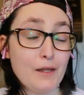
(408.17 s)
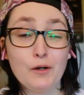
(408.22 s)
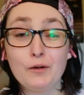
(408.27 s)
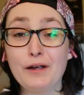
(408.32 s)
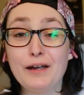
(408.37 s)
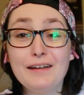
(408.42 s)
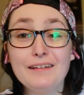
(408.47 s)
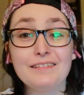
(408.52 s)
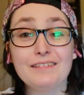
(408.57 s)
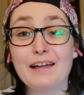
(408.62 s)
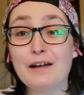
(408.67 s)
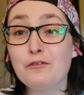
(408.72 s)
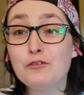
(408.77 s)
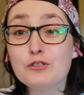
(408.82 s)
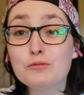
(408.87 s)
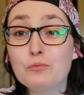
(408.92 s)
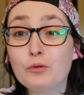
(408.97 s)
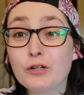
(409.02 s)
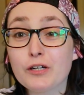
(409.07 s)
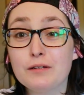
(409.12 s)
Okay, that
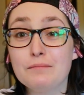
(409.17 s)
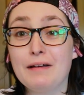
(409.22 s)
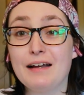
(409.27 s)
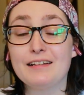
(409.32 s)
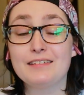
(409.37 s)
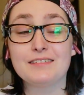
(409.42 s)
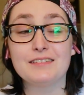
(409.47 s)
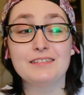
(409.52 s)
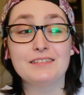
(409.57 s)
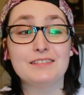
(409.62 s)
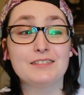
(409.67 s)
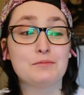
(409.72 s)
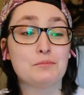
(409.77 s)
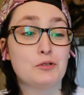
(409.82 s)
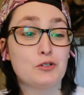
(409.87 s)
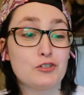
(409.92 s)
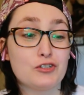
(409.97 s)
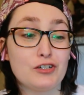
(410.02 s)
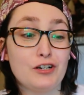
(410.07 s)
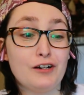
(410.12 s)
was Morgan Matson's
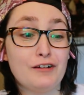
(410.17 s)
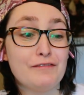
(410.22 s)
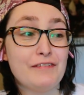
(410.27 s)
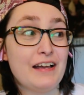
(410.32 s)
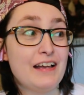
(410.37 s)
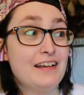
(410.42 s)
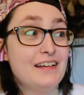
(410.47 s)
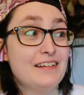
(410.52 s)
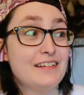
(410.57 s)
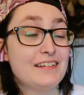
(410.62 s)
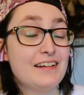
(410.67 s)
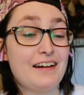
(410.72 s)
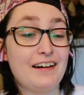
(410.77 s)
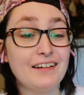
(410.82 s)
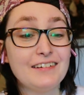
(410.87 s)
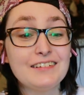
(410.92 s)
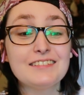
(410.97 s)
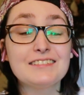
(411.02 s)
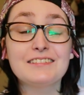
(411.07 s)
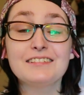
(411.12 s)
bookshelf, and
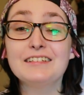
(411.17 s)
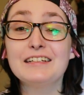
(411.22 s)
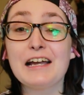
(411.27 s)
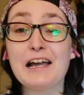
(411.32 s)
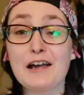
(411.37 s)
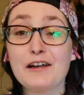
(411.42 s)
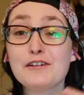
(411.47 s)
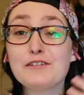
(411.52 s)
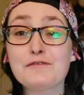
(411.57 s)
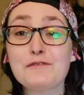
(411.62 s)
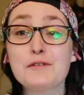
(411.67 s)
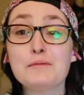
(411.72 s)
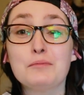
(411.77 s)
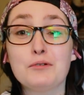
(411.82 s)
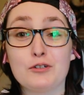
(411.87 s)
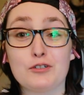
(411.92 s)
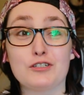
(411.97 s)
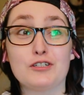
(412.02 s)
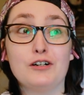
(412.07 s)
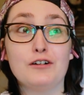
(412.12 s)
honestly, out of the
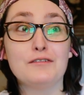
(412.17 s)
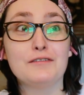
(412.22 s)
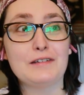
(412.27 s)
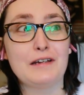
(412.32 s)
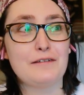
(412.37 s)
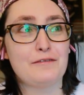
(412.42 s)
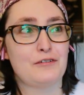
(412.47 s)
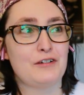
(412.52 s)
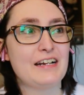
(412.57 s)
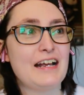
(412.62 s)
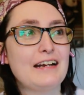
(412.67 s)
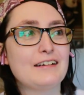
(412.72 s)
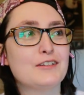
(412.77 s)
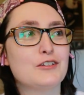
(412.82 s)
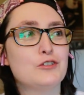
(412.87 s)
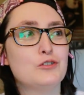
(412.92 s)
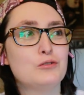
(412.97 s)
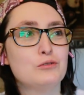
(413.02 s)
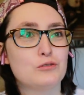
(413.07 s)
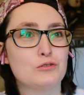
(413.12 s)
bookshelves I've
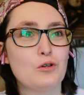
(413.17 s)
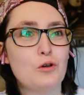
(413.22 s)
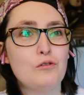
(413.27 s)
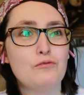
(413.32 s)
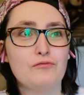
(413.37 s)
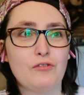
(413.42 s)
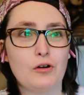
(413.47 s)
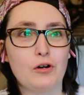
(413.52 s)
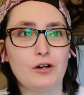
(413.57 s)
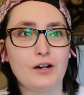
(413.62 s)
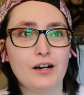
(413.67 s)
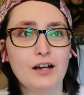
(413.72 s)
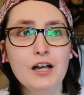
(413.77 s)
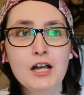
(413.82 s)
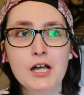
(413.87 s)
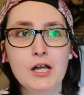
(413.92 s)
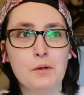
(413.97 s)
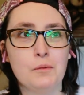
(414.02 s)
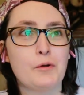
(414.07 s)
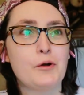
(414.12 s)
reacted to so far,
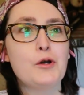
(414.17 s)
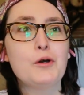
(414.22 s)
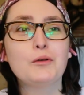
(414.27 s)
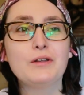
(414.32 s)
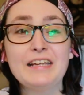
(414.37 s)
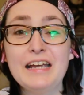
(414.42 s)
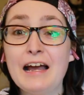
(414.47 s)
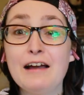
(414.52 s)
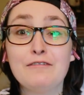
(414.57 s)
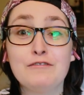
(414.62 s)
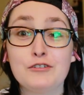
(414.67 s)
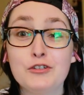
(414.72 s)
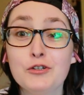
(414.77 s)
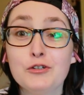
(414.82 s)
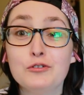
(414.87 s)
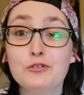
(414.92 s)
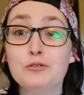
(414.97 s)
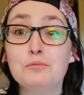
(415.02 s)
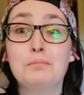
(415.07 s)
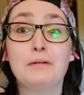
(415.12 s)
we only have
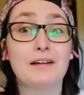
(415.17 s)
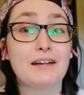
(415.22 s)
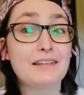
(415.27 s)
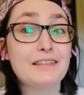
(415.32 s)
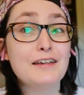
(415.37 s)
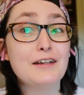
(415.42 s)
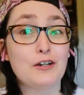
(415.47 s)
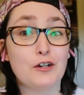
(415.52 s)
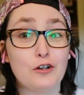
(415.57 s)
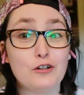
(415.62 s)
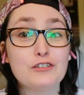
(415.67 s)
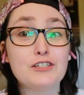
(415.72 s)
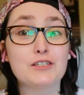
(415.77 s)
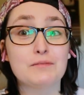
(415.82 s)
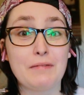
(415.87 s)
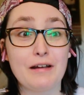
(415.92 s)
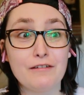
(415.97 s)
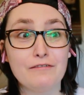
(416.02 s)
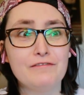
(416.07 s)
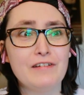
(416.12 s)
two, but I think hers
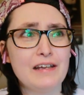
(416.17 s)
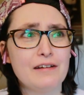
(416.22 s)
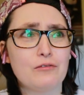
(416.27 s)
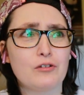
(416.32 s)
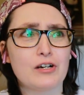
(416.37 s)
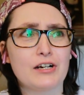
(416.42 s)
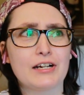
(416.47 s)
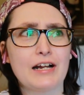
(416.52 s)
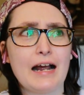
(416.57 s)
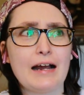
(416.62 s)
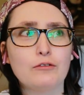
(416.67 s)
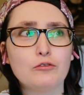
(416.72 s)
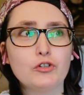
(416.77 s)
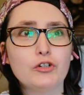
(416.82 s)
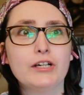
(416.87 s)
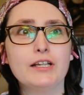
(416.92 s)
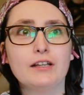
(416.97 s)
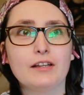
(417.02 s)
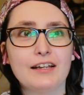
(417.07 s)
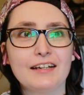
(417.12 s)
is my favorite. I
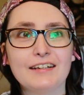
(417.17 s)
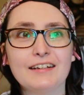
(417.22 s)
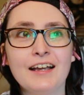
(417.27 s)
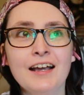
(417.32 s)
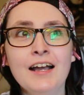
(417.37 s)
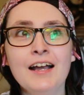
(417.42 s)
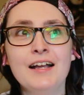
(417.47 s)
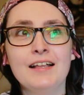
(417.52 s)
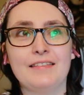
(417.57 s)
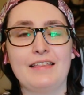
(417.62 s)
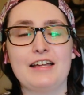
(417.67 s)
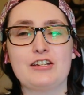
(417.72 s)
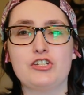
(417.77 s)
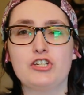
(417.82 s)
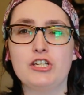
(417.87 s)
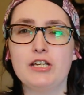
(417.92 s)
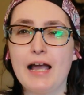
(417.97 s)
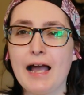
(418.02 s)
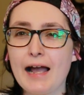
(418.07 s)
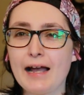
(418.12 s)
really like that
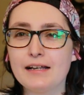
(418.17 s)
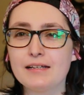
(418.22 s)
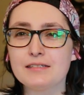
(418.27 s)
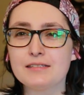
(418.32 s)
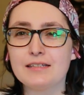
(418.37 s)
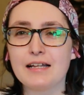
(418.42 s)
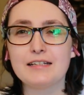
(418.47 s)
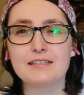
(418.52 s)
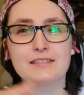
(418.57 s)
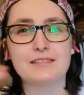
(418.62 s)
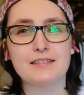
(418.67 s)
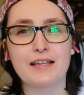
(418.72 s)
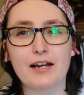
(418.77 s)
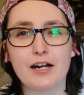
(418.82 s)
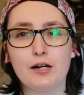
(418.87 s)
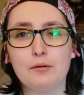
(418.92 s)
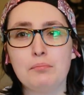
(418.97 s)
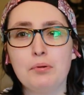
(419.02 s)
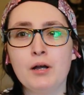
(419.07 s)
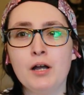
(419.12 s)
she has that
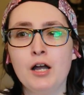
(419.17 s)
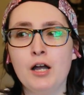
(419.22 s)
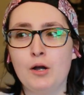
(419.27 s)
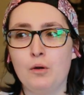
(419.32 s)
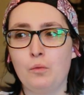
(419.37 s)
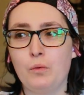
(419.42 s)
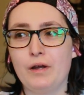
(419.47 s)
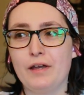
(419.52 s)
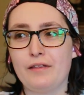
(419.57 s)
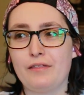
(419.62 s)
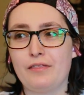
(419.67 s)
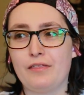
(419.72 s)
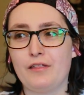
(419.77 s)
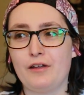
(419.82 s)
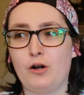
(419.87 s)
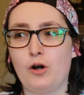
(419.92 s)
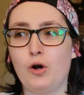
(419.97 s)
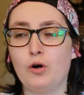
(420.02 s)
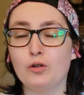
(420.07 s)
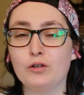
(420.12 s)
setup with
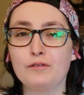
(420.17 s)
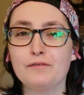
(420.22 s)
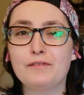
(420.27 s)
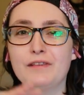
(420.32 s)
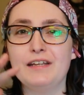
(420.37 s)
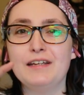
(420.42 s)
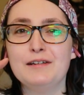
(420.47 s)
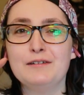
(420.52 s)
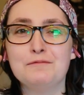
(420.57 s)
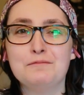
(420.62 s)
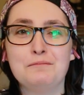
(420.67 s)
all of the